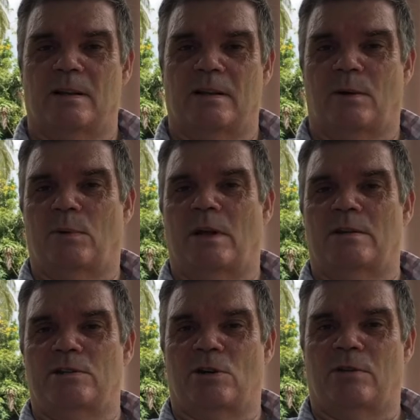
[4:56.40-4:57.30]
Now, we had
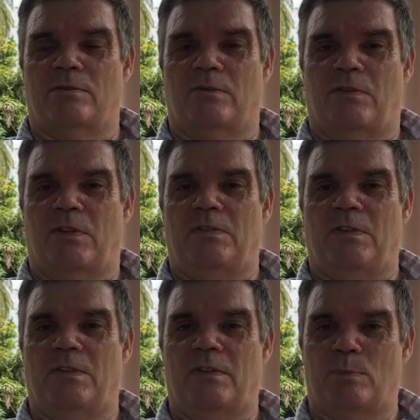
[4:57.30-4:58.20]
a joint
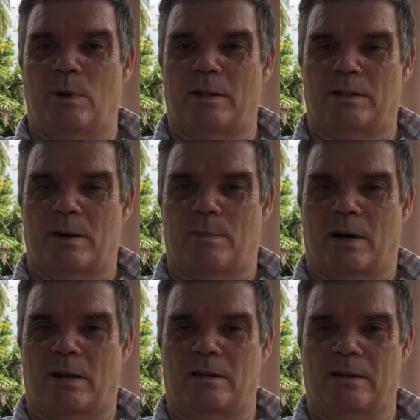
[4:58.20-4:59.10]
55th birthday
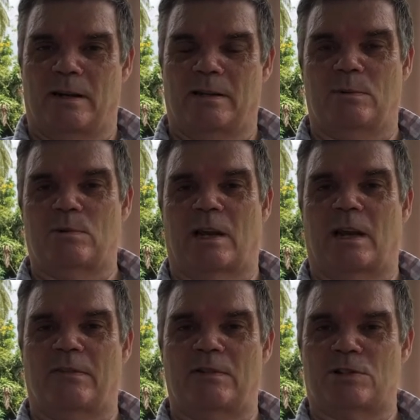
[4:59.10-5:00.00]
party together. He was the
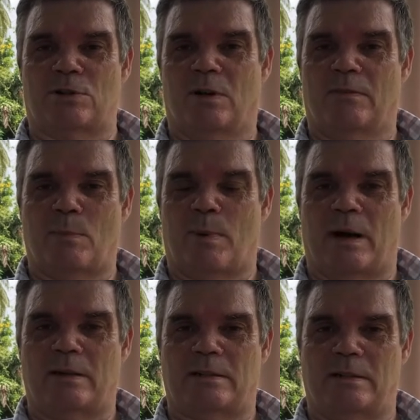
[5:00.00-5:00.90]
life and soul of a
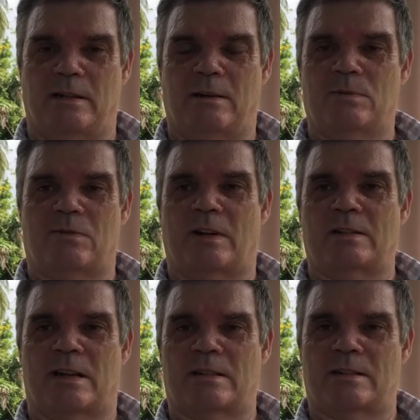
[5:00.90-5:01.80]
party. He was
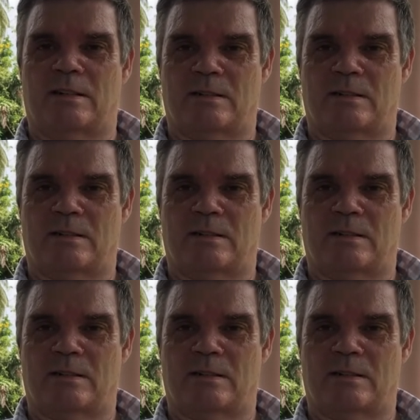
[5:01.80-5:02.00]
fantastic